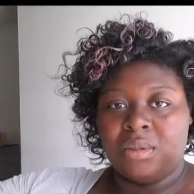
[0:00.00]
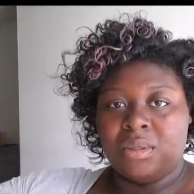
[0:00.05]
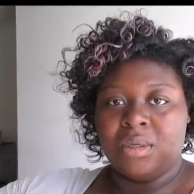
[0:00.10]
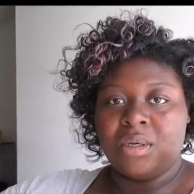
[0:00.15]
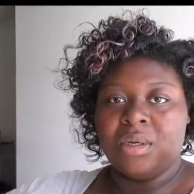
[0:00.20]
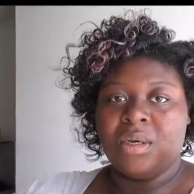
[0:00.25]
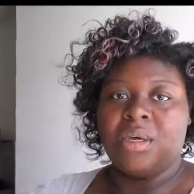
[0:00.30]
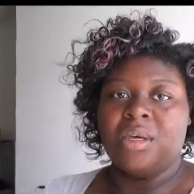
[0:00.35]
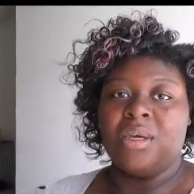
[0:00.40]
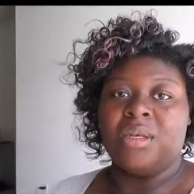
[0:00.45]

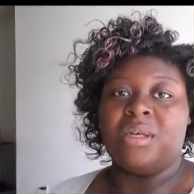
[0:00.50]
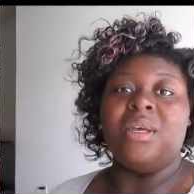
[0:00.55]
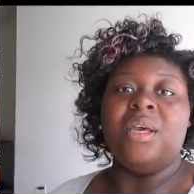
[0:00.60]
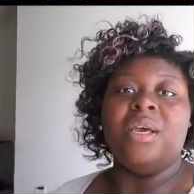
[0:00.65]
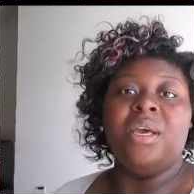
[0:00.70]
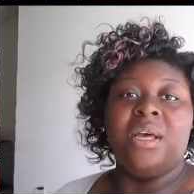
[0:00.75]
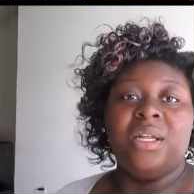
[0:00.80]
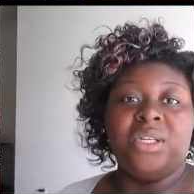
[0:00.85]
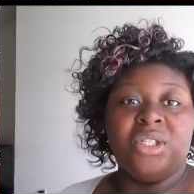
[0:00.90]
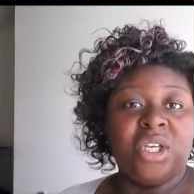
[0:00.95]
uh,
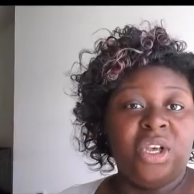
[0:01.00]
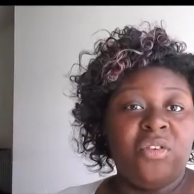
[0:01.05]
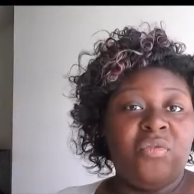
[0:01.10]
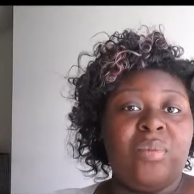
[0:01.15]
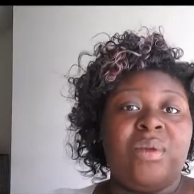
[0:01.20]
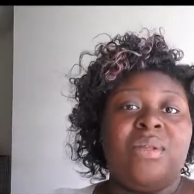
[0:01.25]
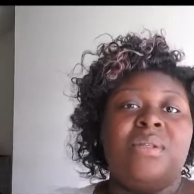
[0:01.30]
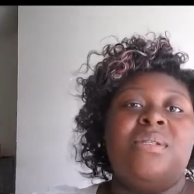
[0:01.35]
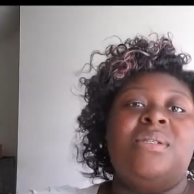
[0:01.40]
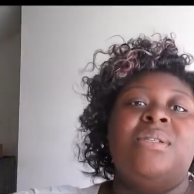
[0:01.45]
yeah,
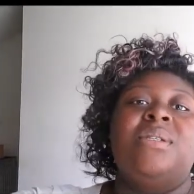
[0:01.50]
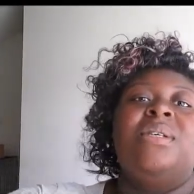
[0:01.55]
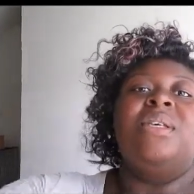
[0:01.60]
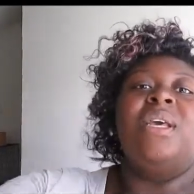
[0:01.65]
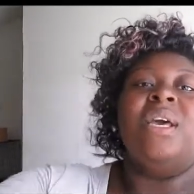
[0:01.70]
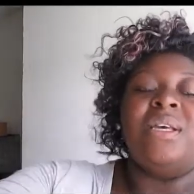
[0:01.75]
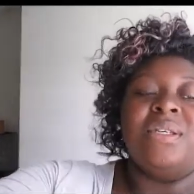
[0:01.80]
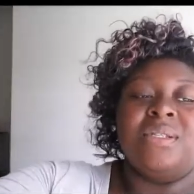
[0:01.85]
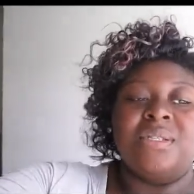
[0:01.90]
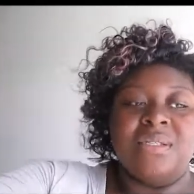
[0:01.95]
achievements.
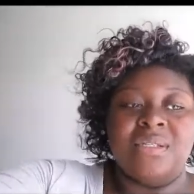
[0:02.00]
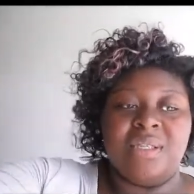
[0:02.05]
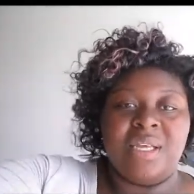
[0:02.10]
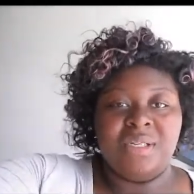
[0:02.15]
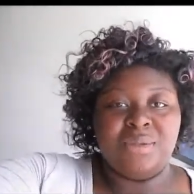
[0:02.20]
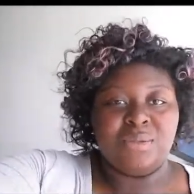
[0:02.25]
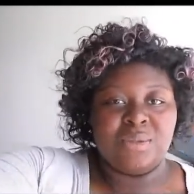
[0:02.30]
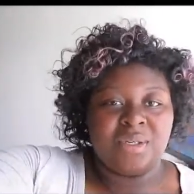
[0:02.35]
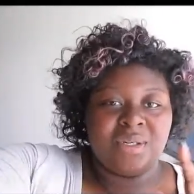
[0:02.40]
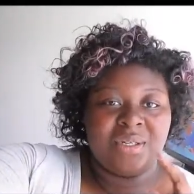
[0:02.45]
Yes,
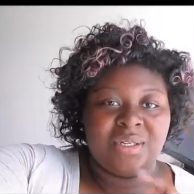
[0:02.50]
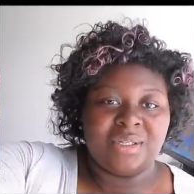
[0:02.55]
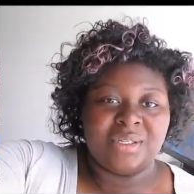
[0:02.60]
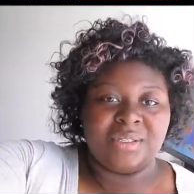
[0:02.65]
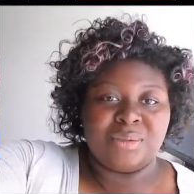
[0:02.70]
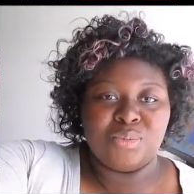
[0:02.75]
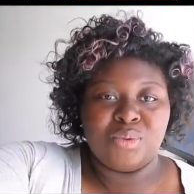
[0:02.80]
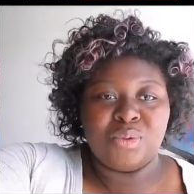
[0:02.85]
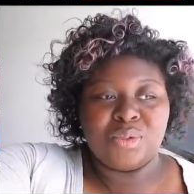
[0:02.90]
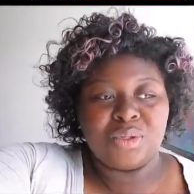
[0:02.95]
that's what it
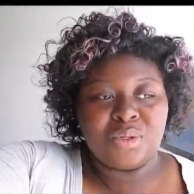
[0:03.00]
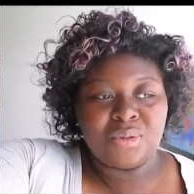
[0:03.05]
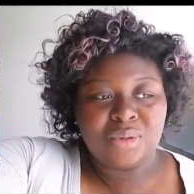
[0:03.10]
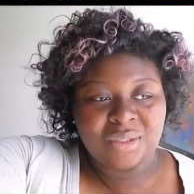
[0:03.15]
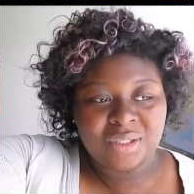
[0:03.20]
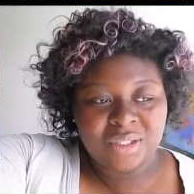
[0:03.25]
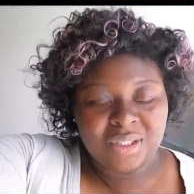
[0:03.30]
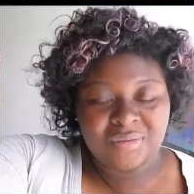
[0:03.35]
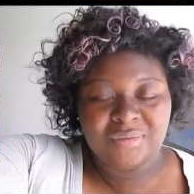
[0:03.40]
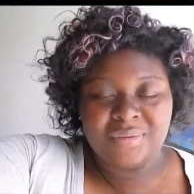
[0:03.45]
is, musical
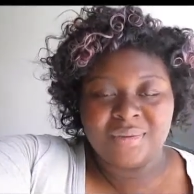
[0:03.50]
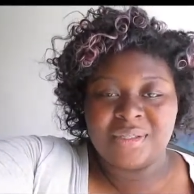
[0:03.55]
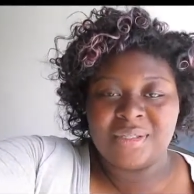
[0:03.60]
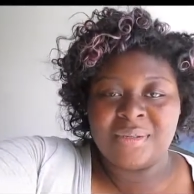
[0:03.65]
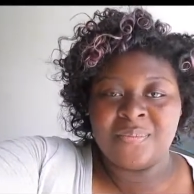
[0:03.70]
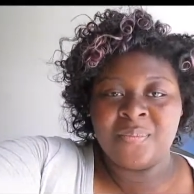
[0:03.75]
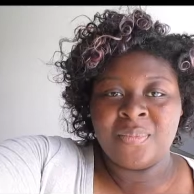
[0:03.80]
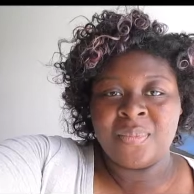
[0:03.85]
achievements.